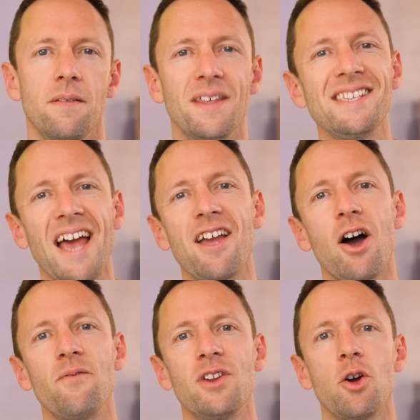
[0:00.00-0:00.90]
These
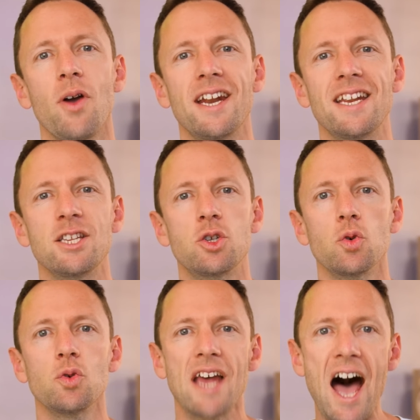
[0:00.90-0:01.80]
AI video editing
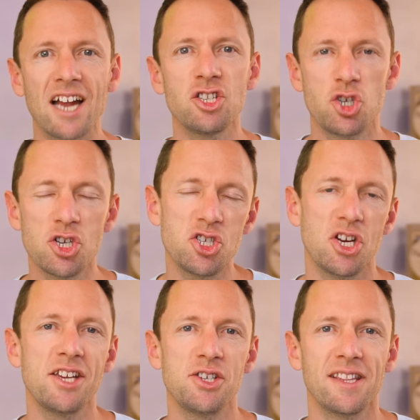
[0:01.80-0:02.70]
tools aren't just
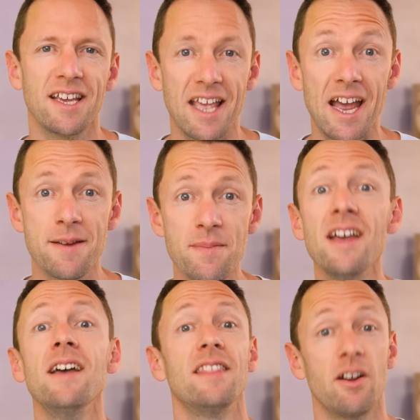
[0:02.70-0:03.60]
changing the game,
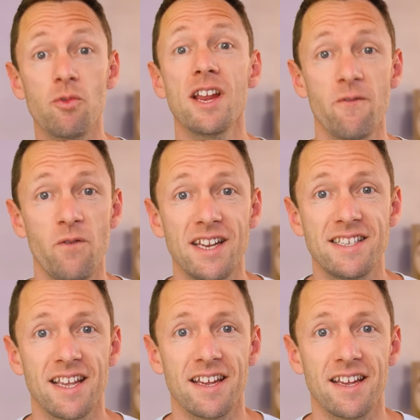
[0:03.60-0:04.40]
they're reinventing